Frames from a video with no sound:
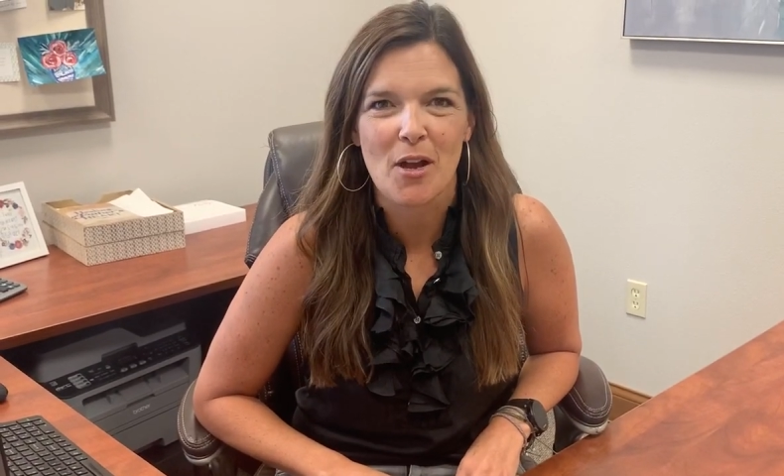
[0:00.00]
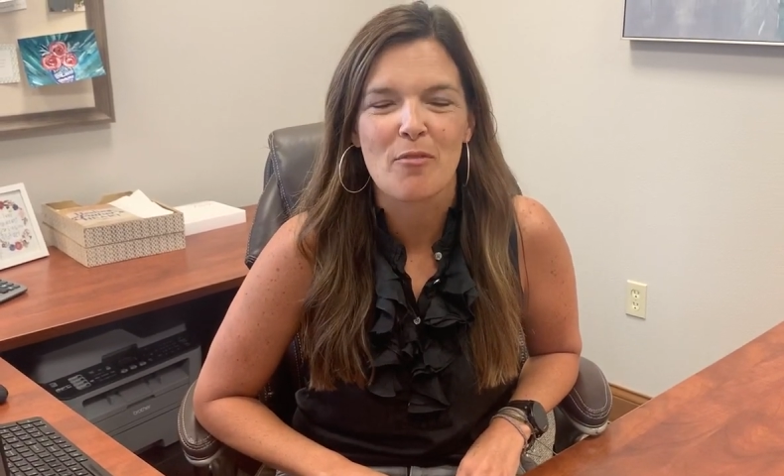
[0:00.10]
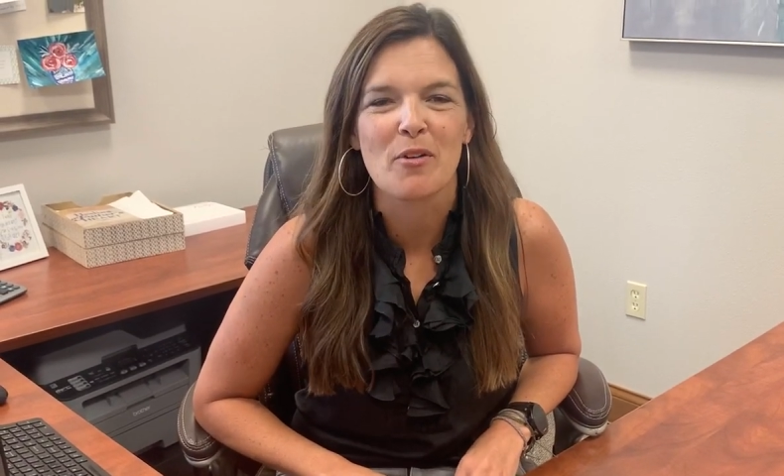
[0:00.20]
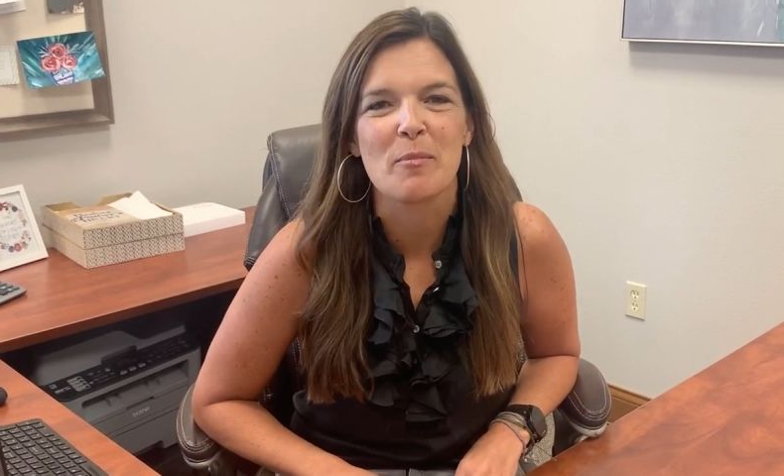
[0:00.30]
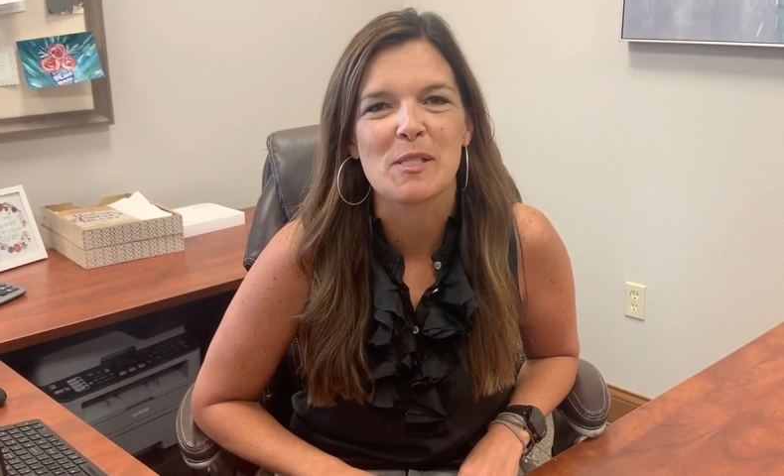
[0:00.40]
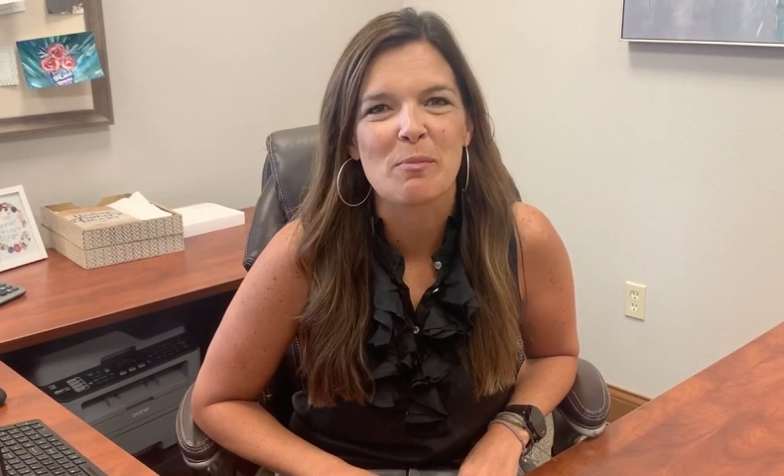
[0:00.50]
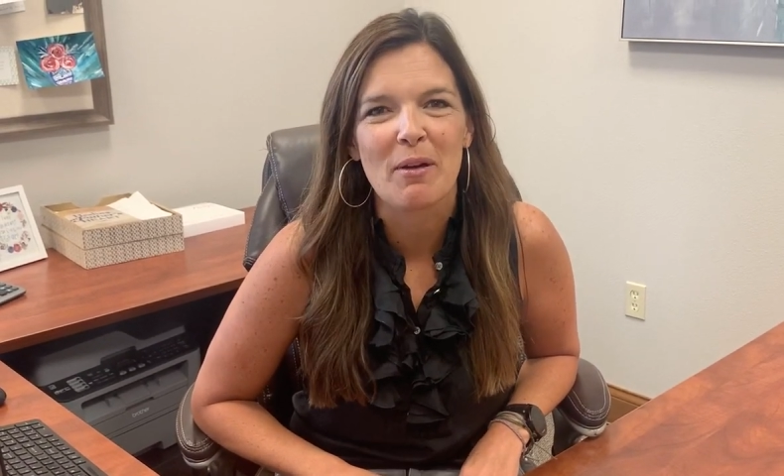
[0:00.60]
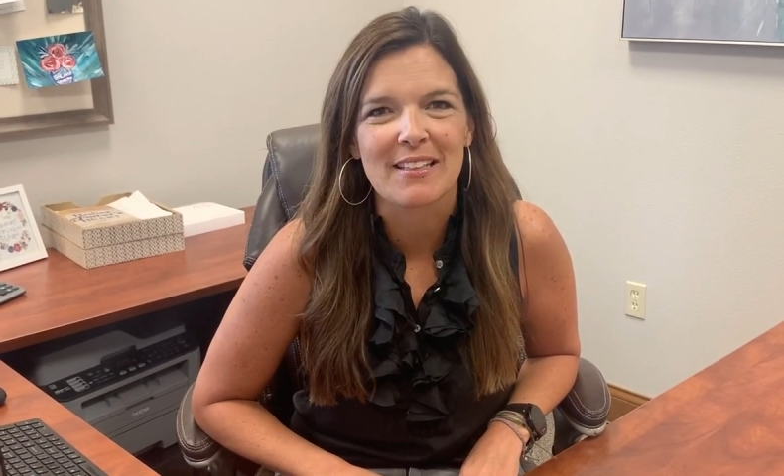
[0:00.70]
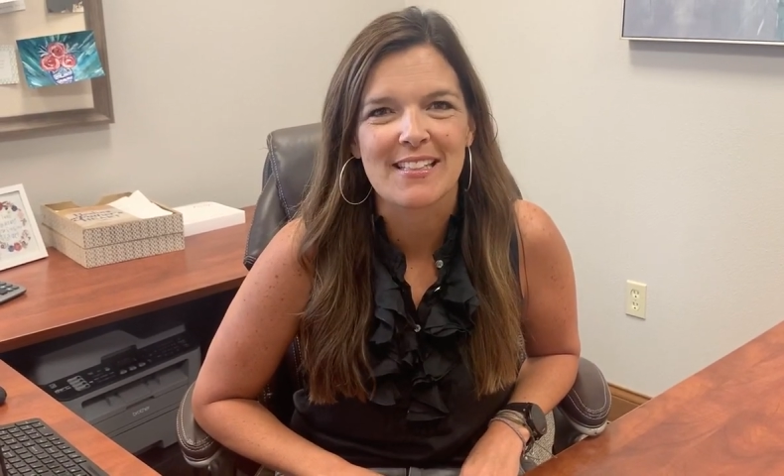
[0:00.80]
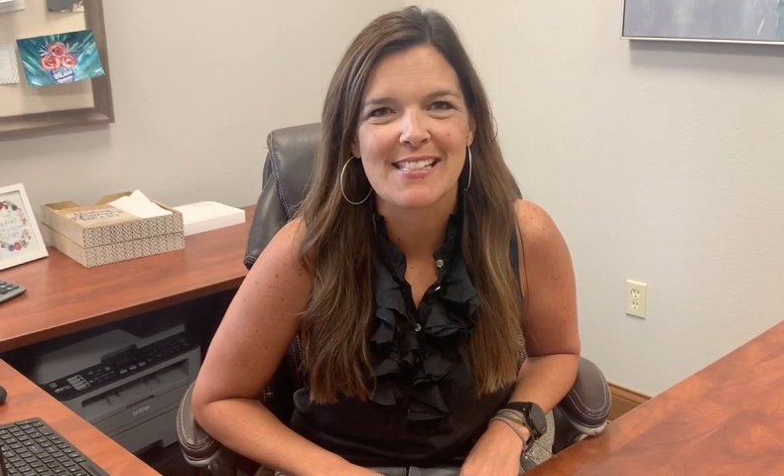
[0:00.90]
of Women's
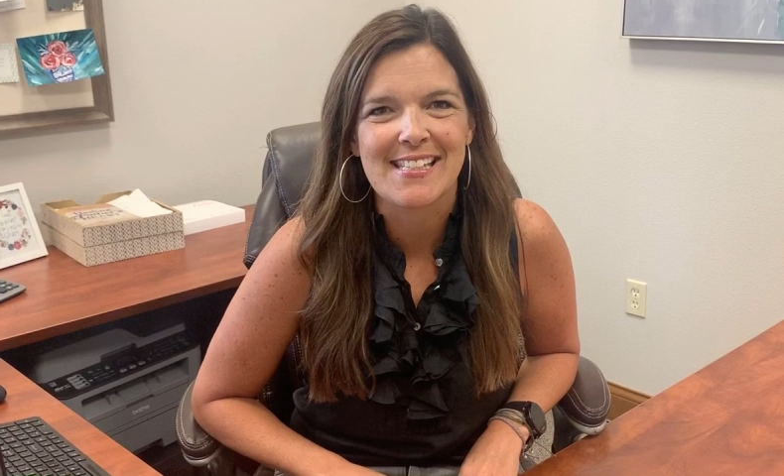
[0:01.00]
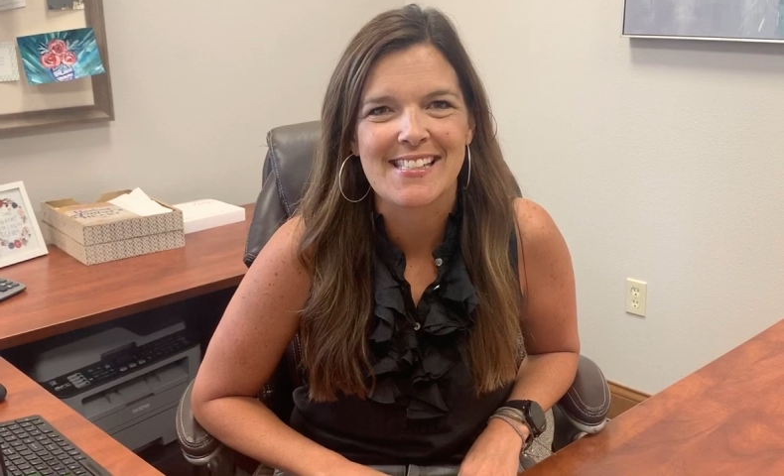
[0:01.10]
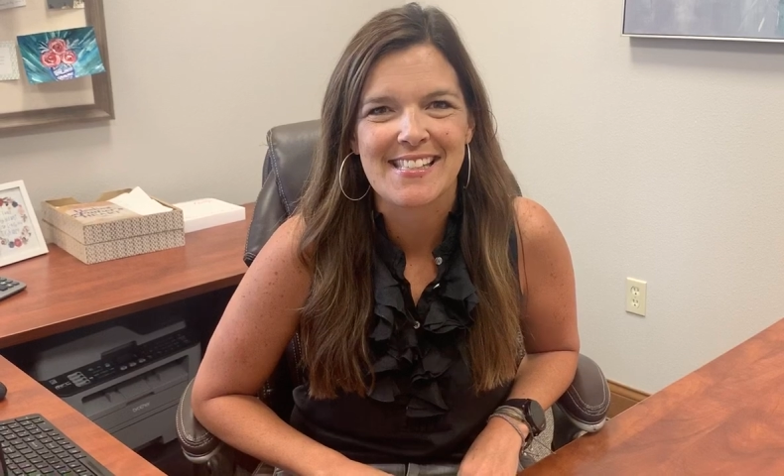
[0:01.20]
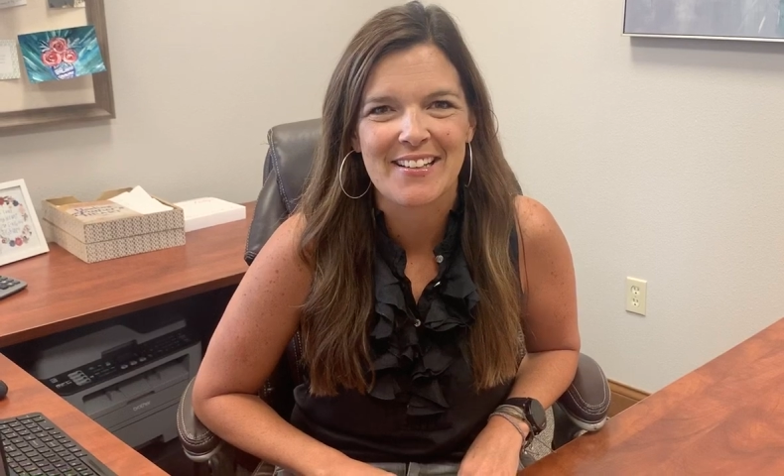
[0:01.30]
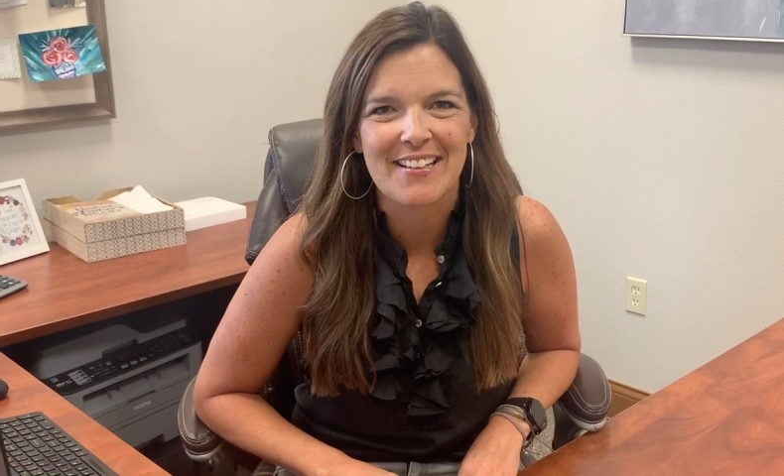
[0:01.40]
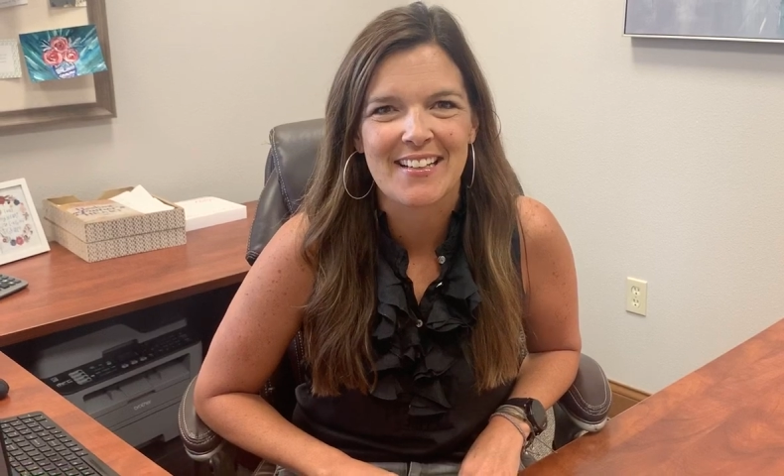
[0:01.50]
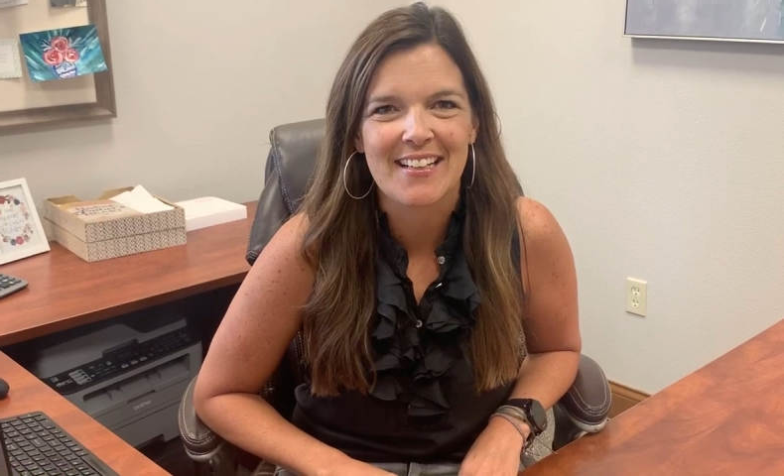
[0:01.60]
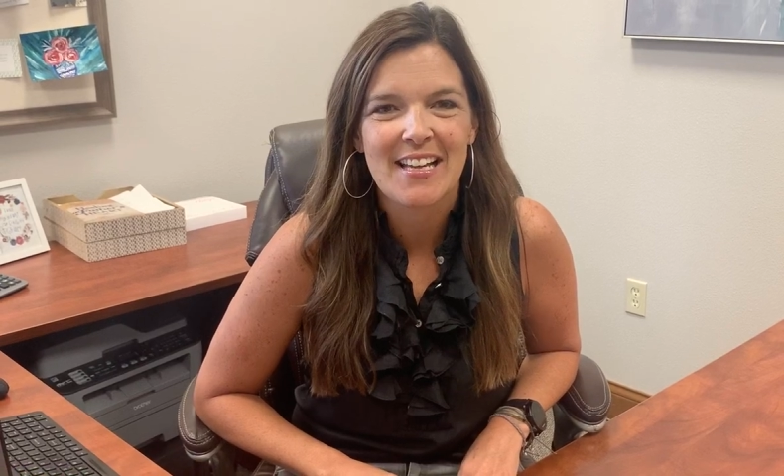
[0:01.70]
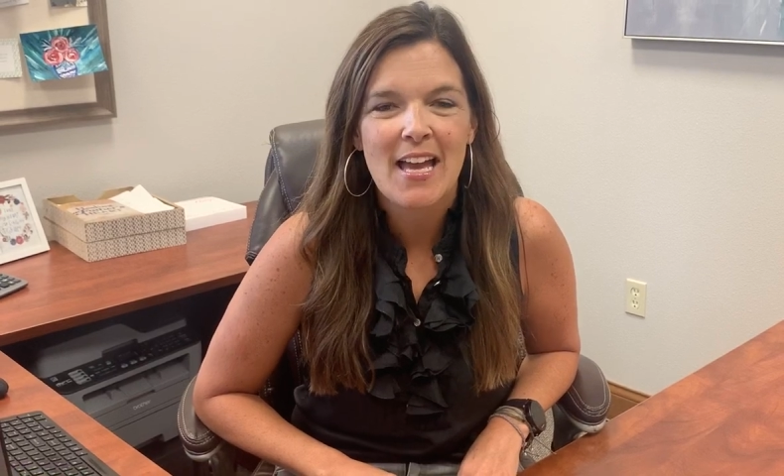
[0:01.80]
Pregnancy Center.